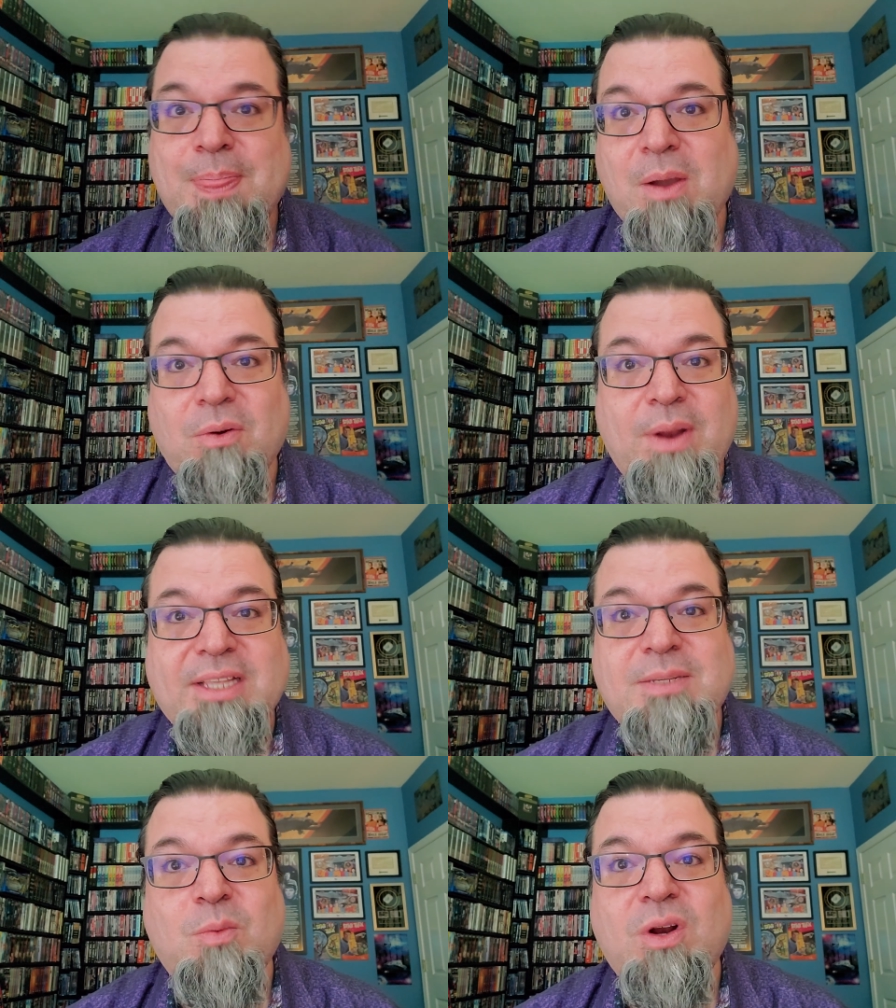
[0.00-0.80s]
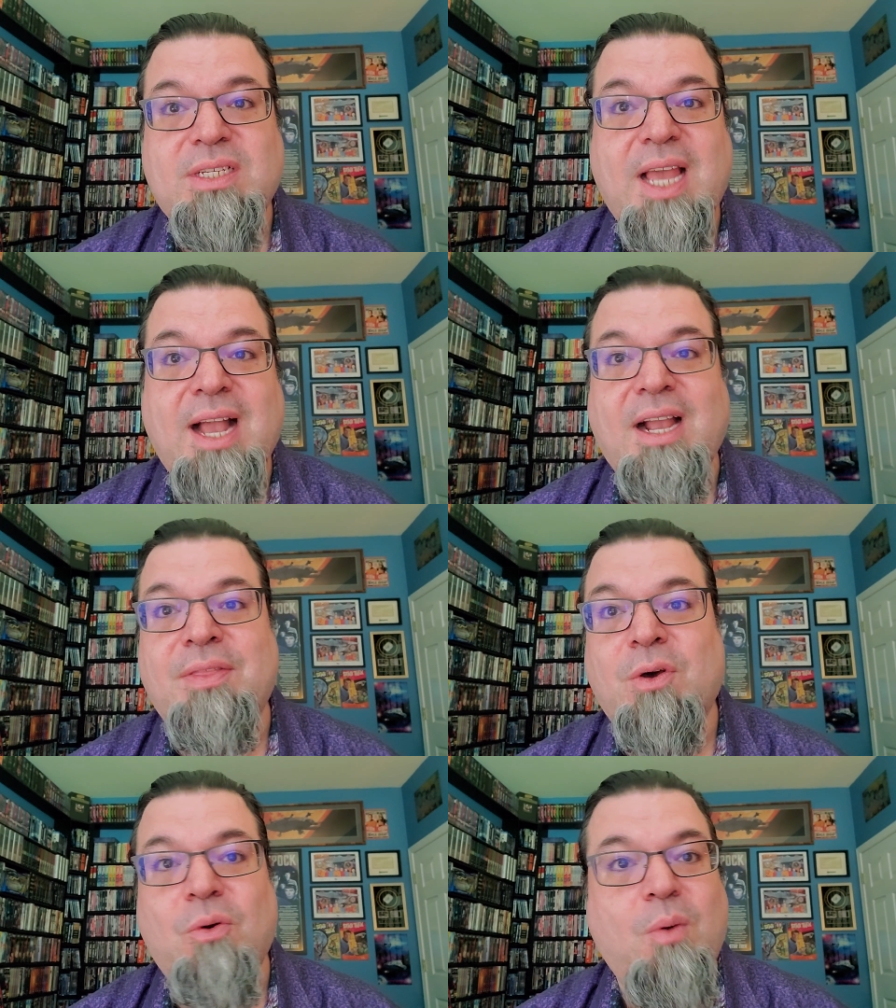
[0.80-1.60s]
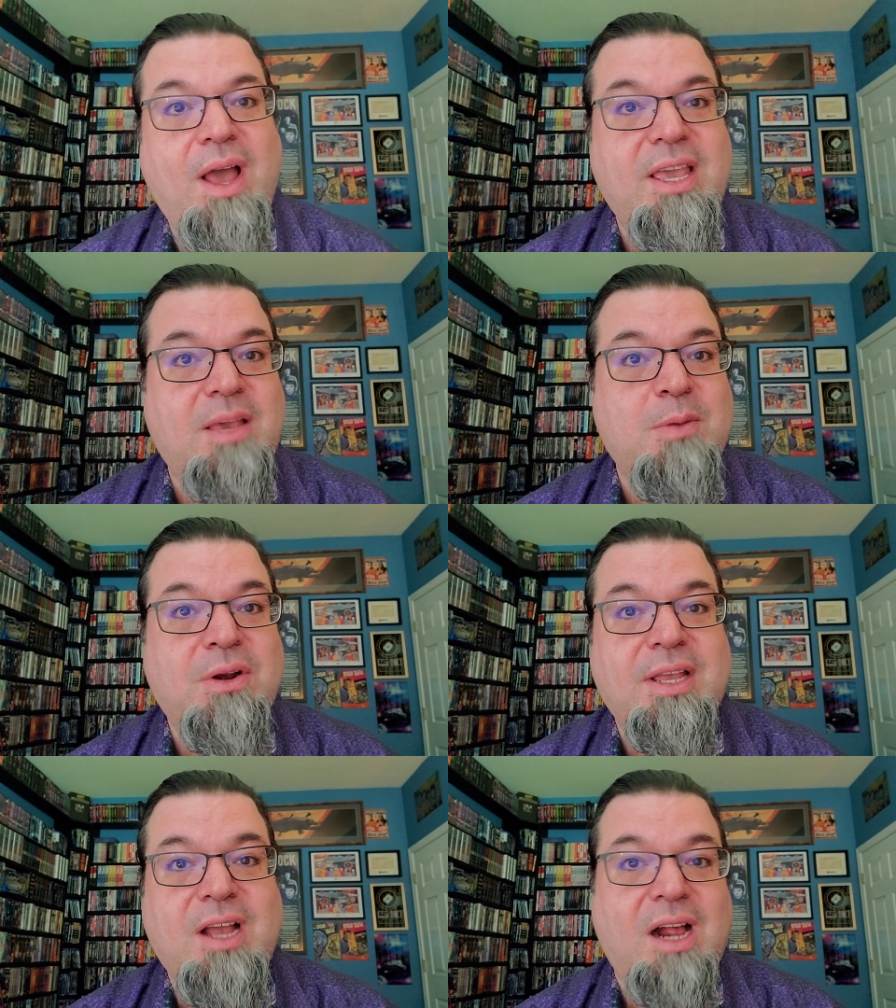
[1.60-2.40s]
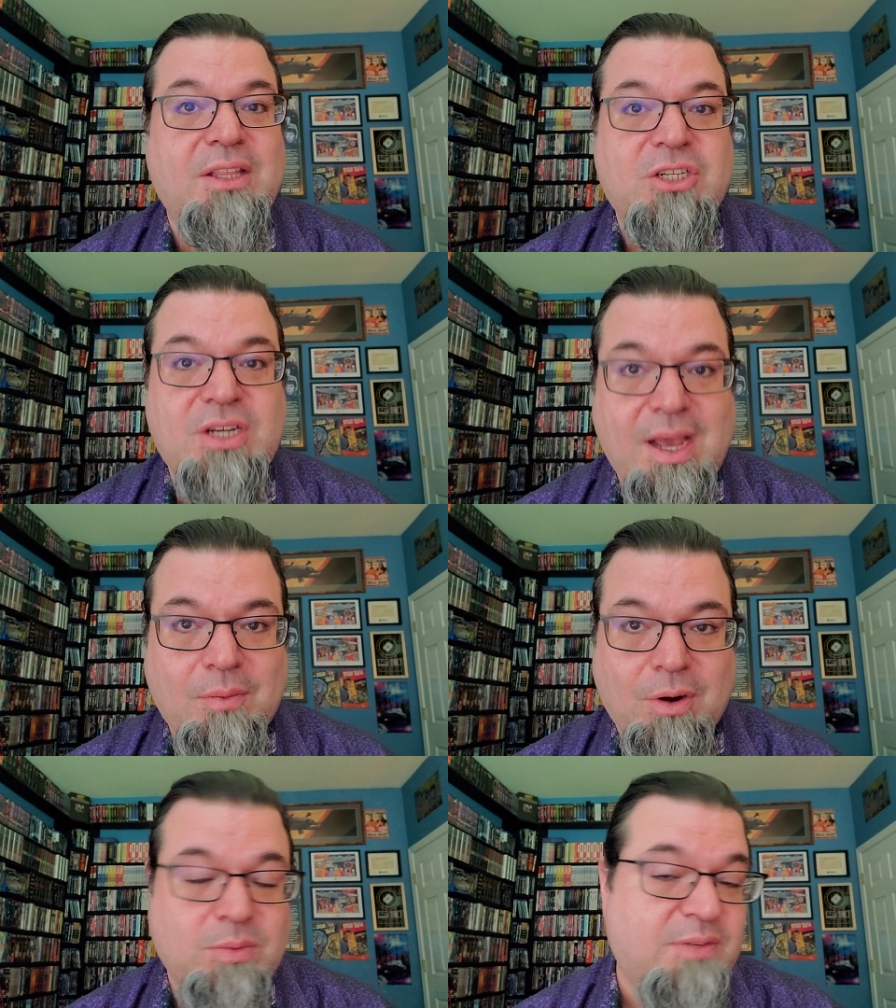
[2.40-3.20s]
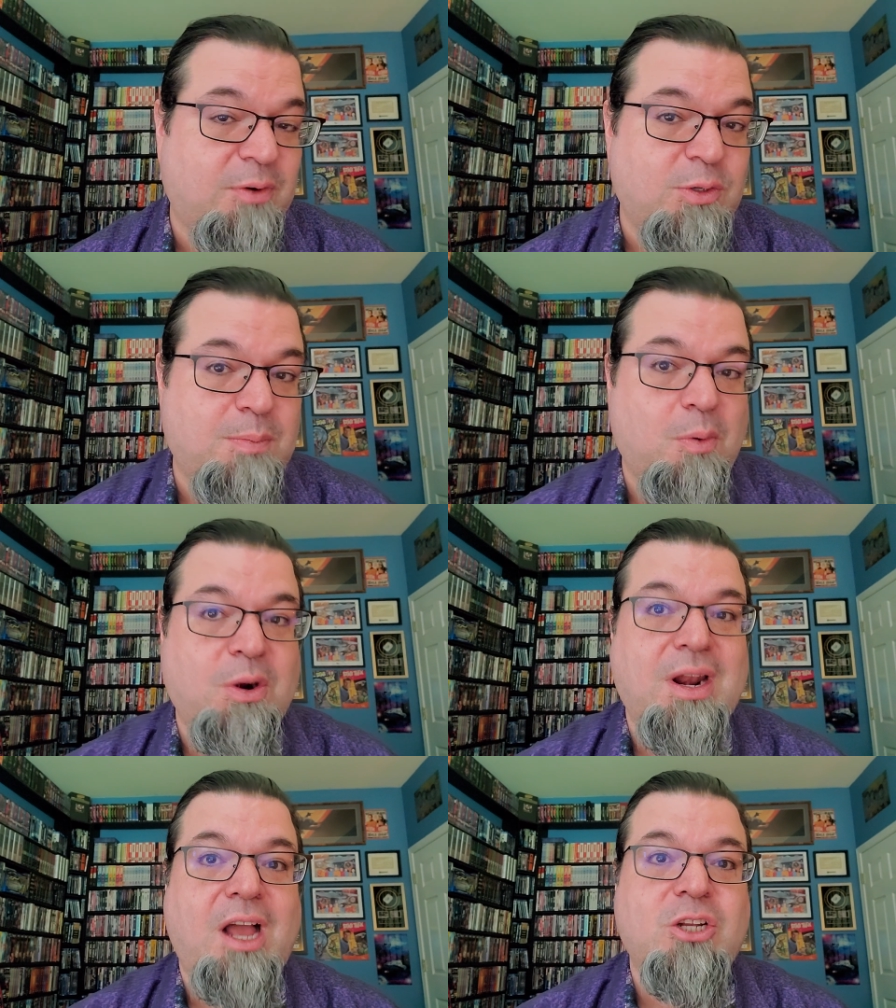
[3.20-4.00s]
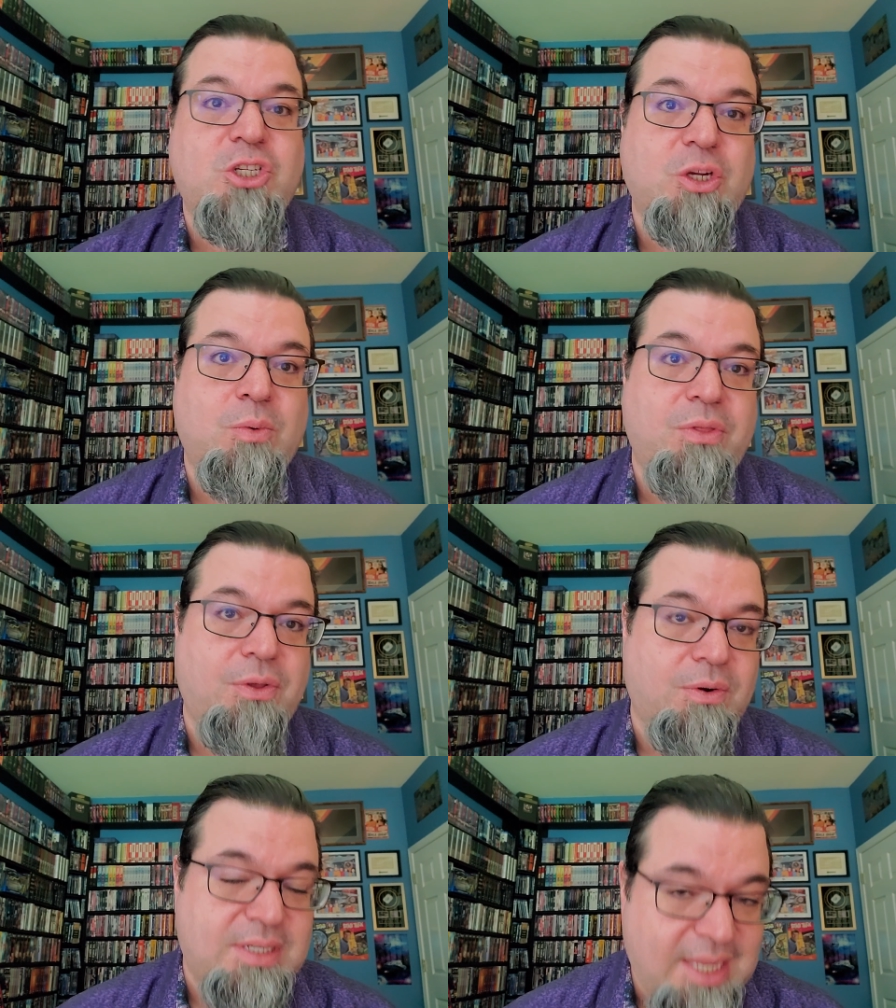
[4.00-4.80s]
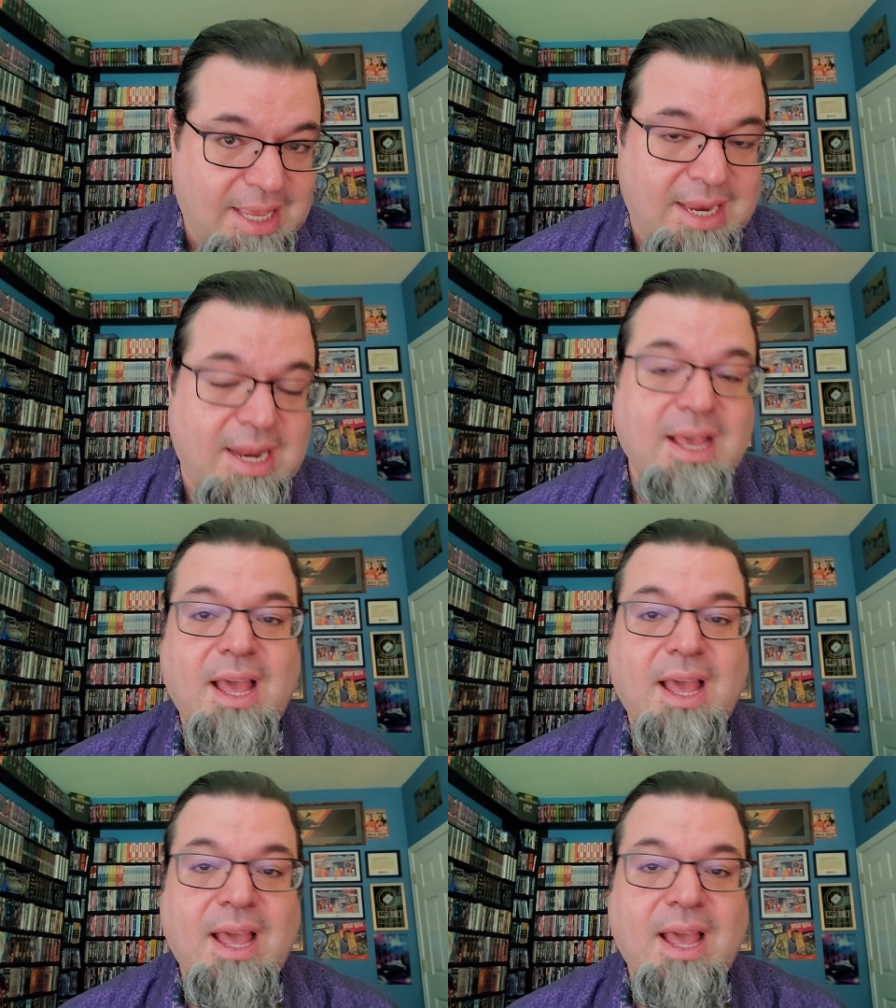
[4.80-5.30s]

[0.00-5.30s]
Now, a ransomware attack on the Hawaii Community College Network was first reported on June 13,